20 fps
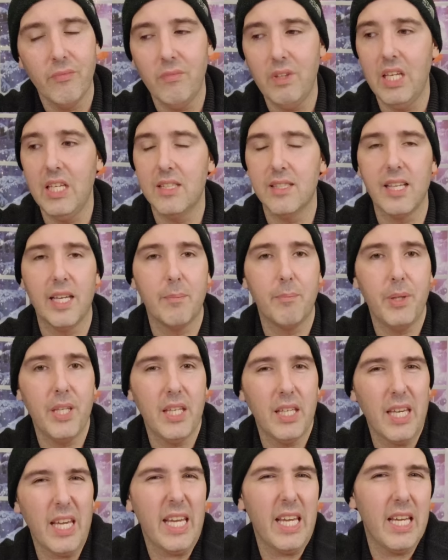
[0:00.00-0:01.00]
It's like
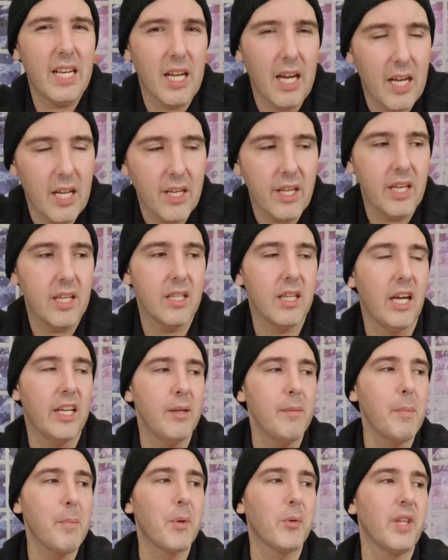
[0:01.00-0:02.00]
being in on it. I
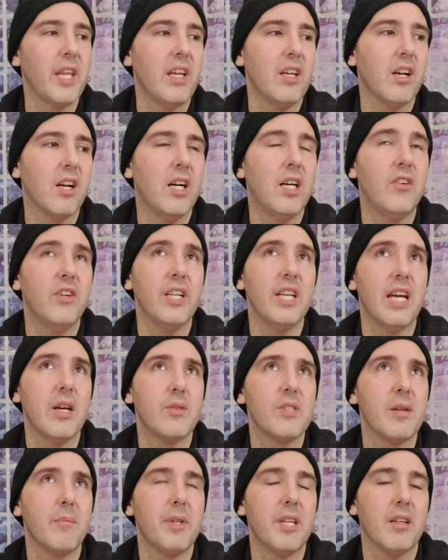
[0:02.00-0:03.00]
remember they call it now
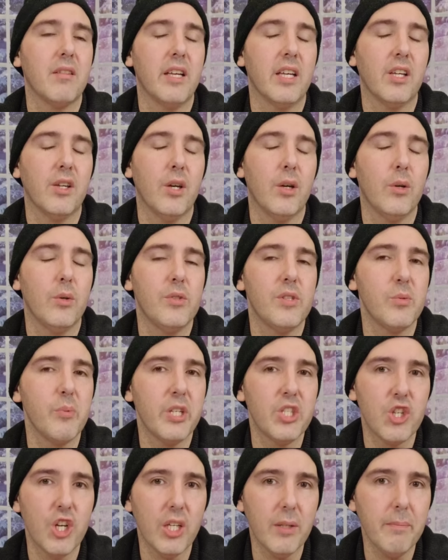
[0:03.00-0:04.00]
something like code
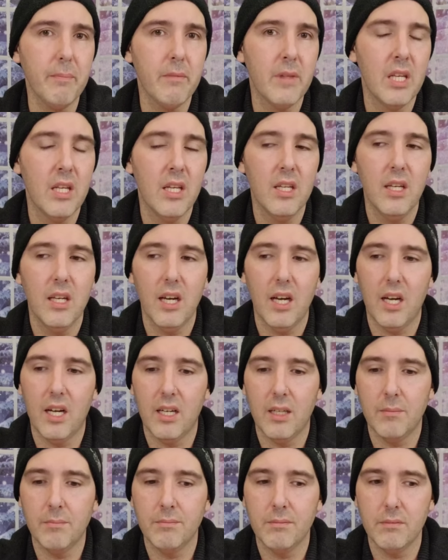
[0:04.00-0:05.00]
switching.
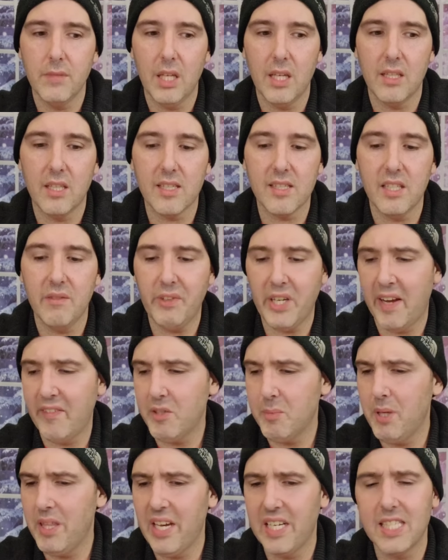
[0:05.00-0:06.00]
Um, it doesn't even have
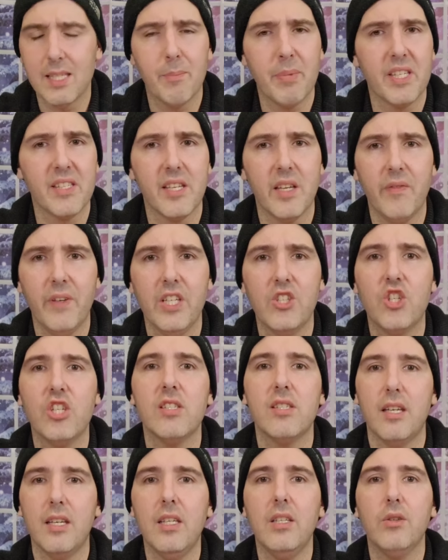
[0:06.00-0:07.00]
to be that specific,
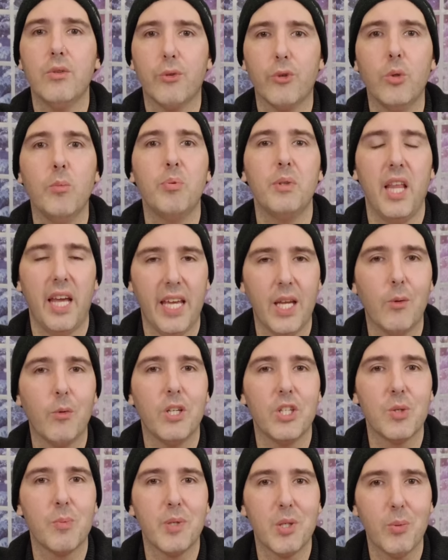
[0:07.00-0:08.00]
just in-group
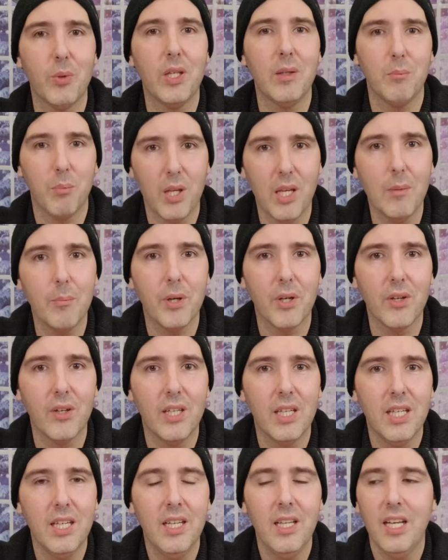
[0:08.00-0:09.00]
language between people.
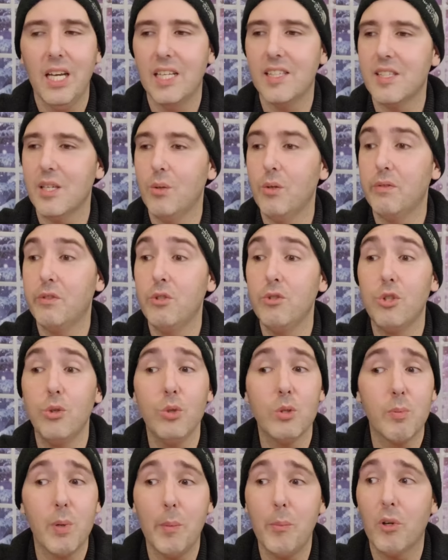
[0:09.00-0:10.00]
And so if two
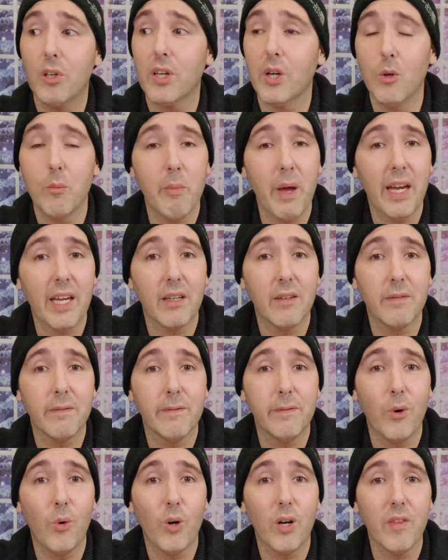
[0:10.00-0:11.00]
Jewish people are going back and
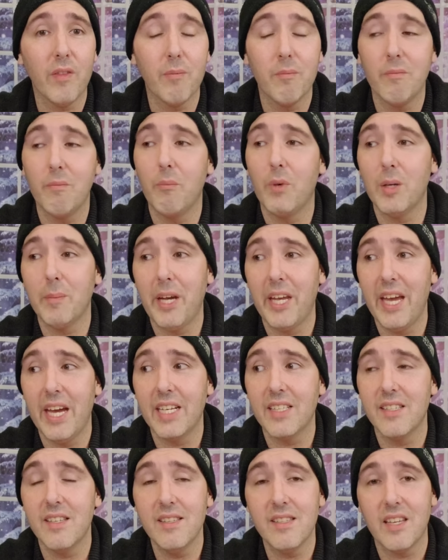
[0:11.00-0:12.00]
forth, one of my
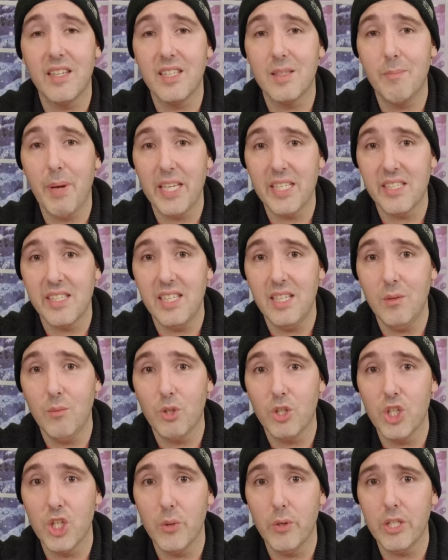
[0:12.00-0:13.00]
exes and his bestie
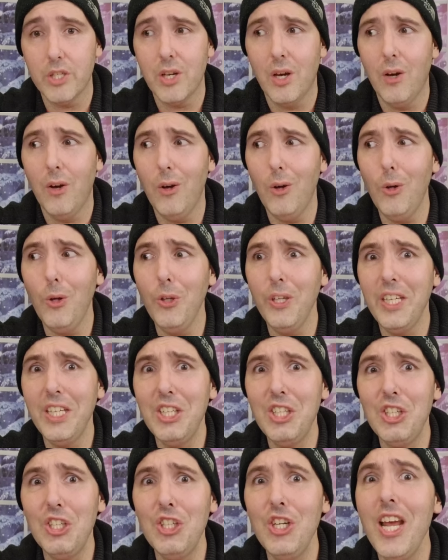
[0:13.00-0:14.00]
were Jewish. Holy
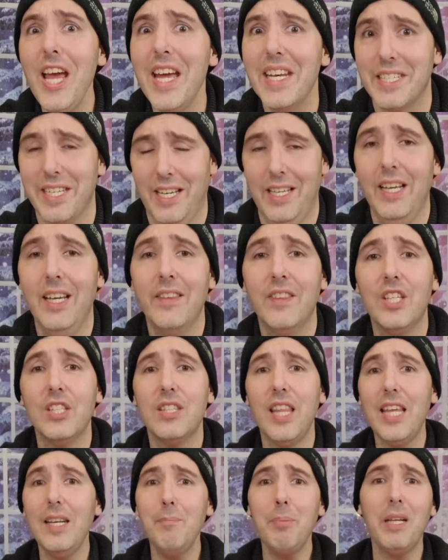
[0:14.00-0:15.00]
shit, that
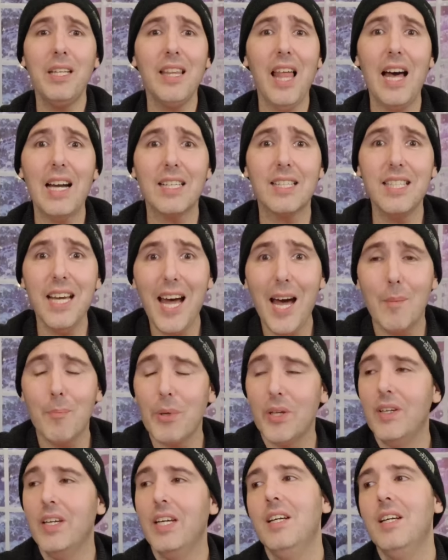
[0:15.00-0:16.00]
they'd been locked up.
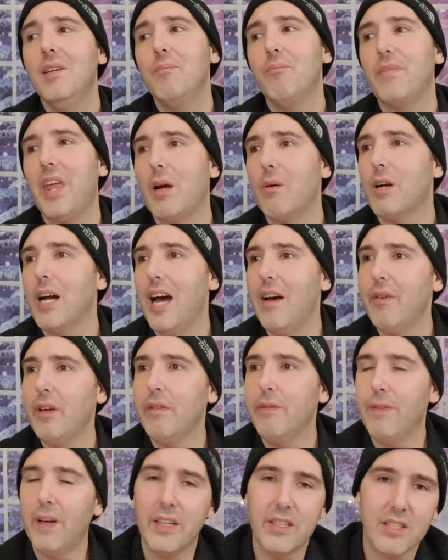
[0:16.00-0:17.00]
They were having
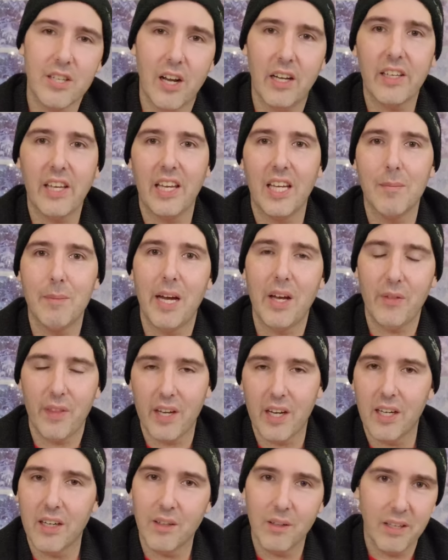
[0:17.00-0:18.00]
fun talking about
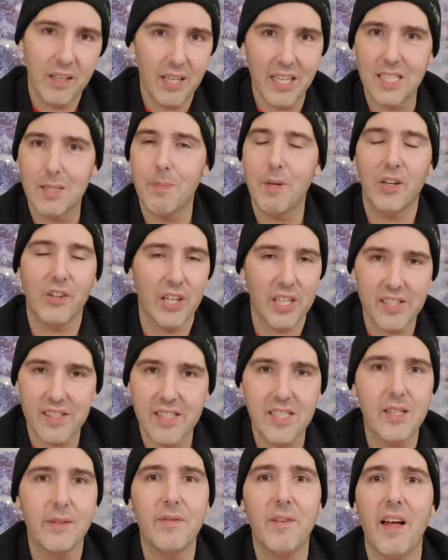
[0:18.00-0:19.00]
their
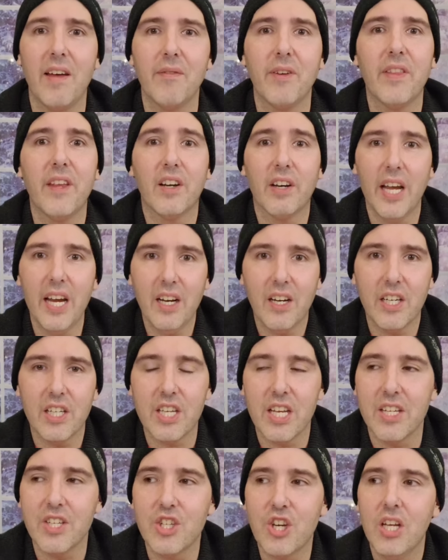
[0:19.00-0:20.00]
experiences of life and their
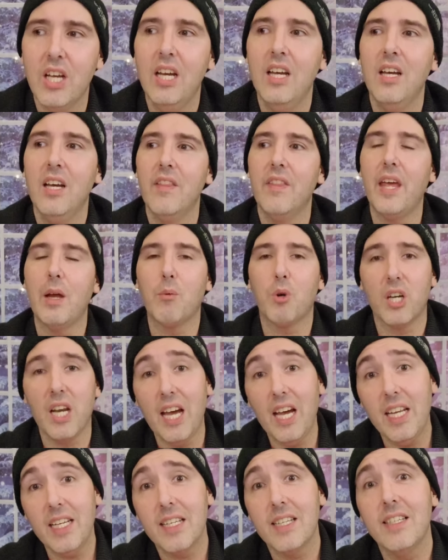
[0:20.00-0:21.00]
heritage. They were
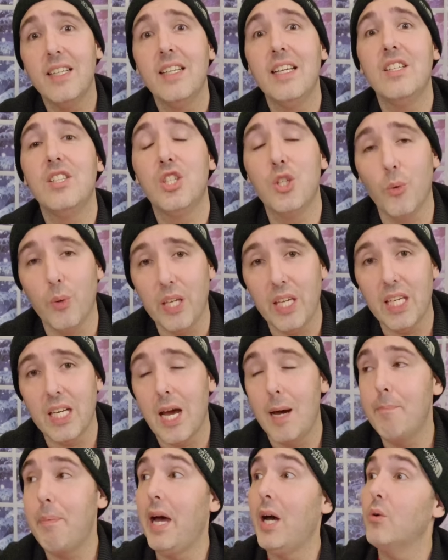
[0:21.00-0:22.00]
not doing it
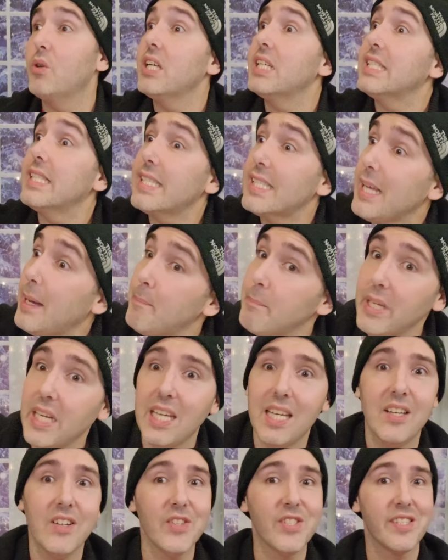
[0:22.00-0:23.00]
about somebody
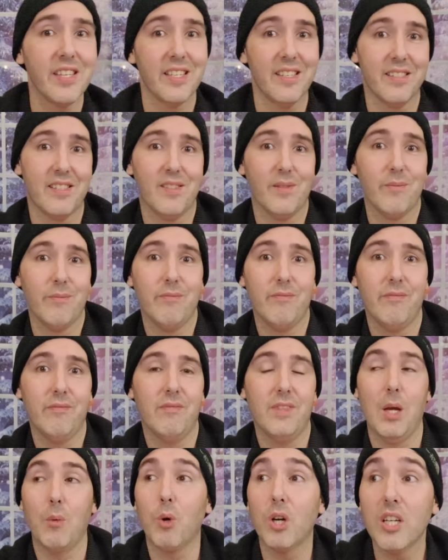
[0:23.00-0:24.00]
else's.
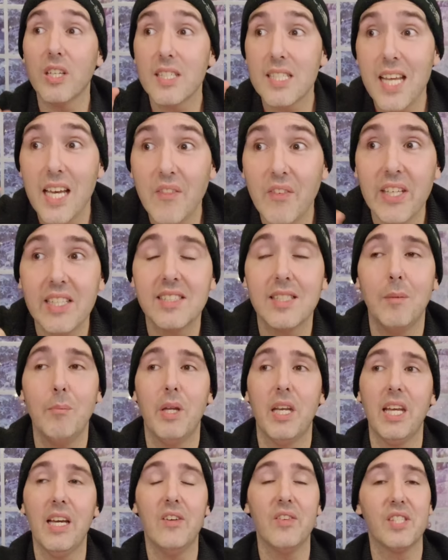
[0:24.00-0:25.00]
They weren't telling
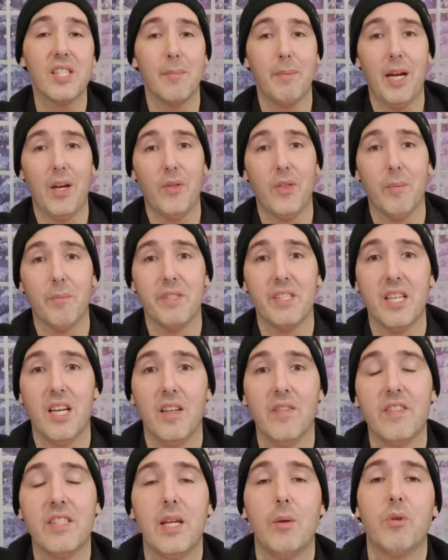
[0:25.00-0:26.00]
somebody else about
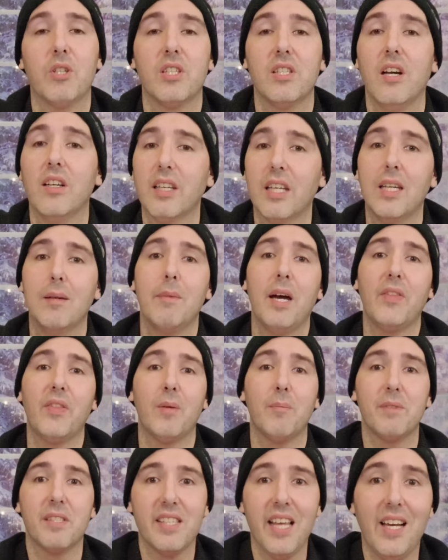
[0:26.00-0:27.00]
themselves. They were talking about
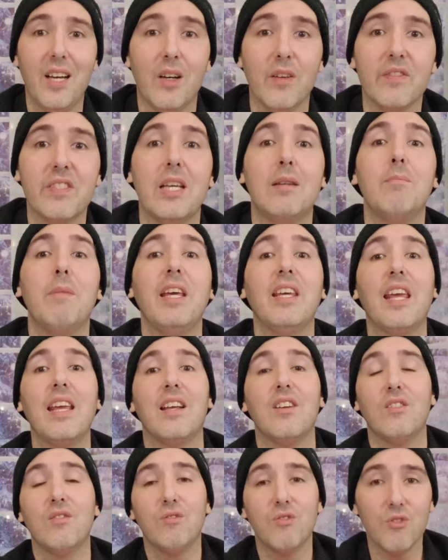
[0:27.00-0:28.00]
themselves and
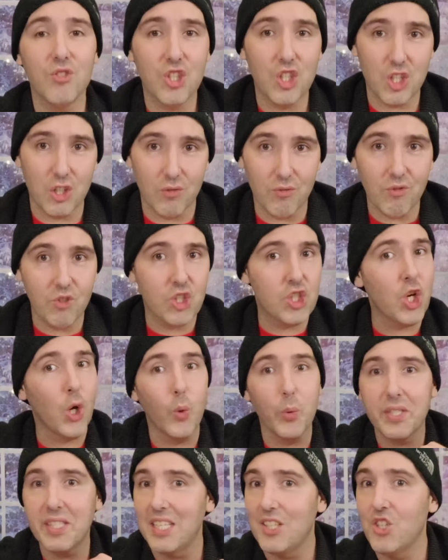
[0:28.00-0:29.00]
making j-
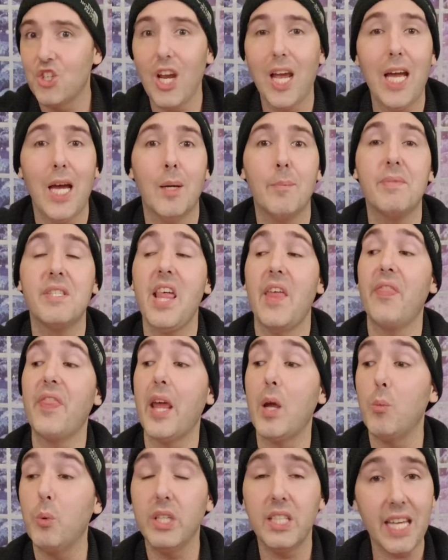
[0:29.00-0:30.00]
jokes and jabs that they
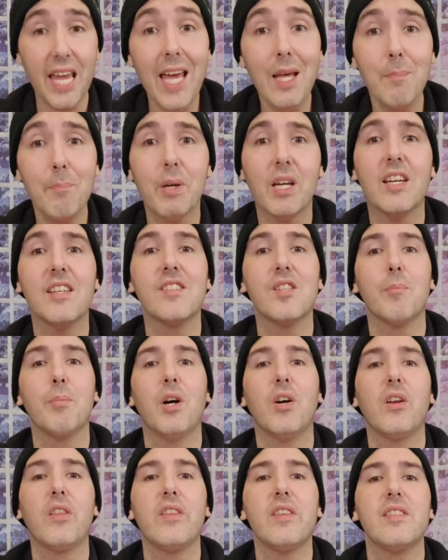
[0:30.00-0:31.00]
would get because they're
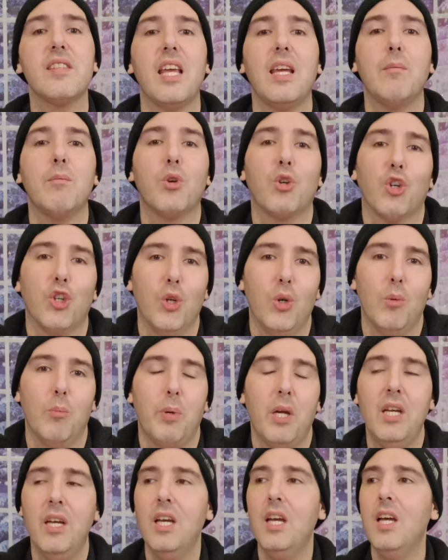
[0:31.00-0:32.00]
part of the same group.
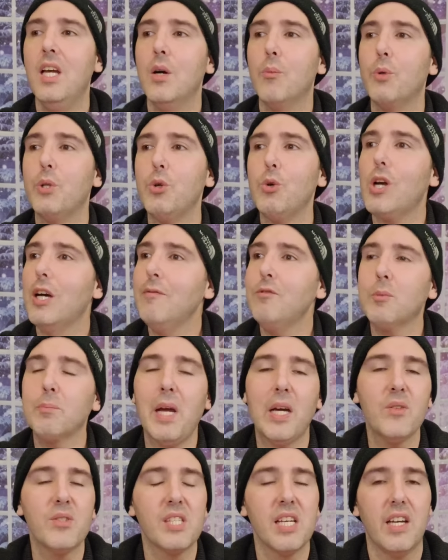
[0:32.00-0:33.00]
When you come from
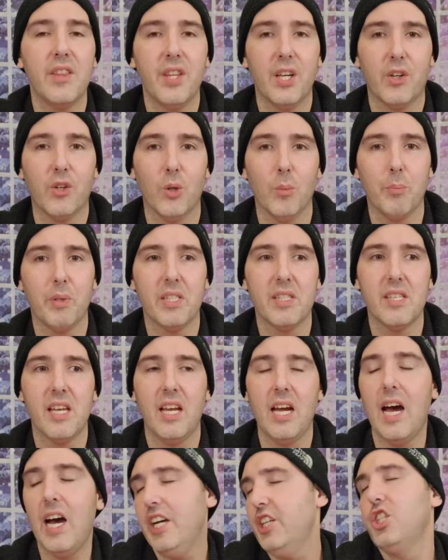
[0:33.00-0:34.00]
outside the group and say,
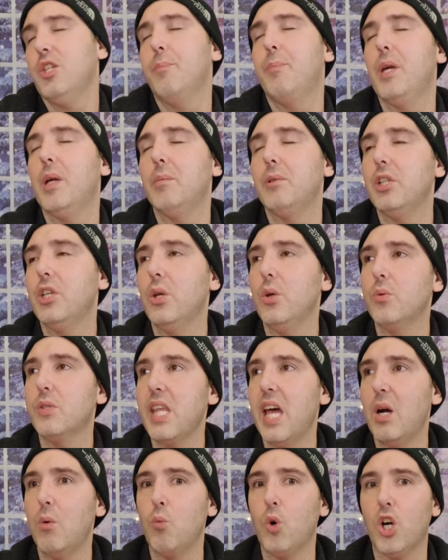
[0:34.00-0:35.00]
I should be able to use
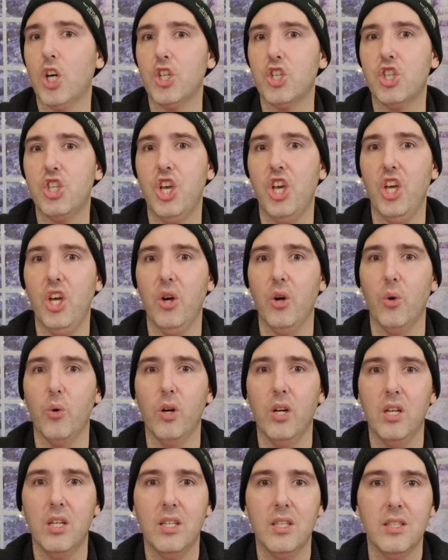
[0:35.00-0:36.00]
that word
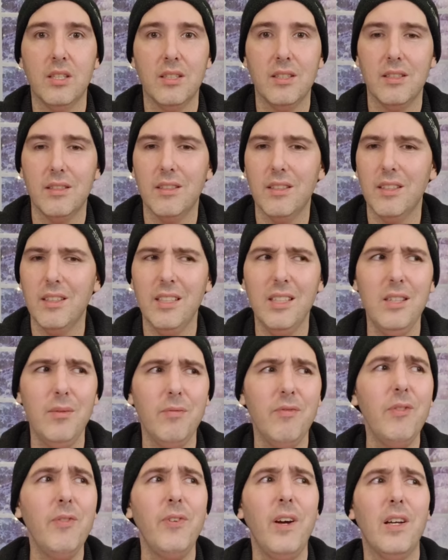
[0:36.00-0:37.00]
too,
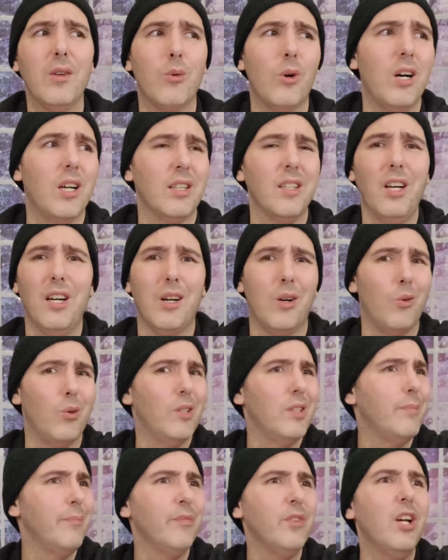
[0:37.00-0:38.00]
fuck walk, go,
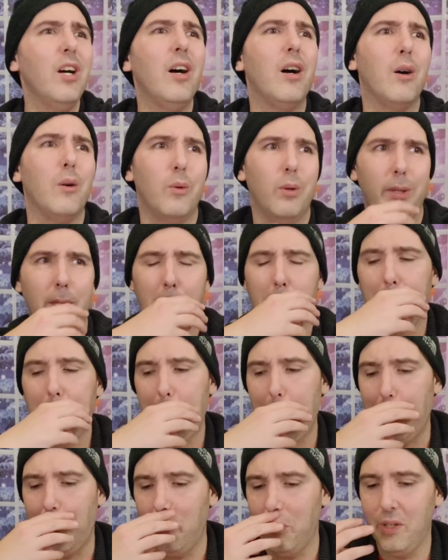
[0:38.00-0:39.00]
go
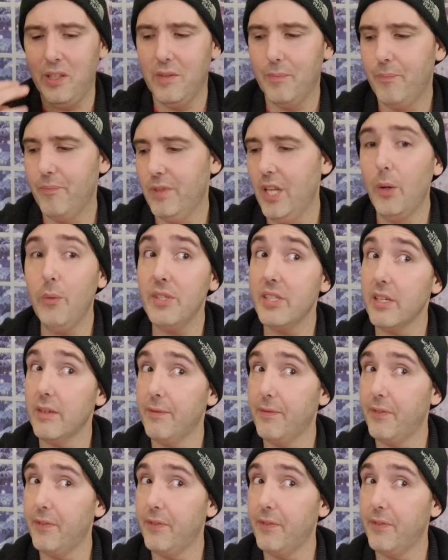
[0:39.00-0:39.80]
Go. No one's going to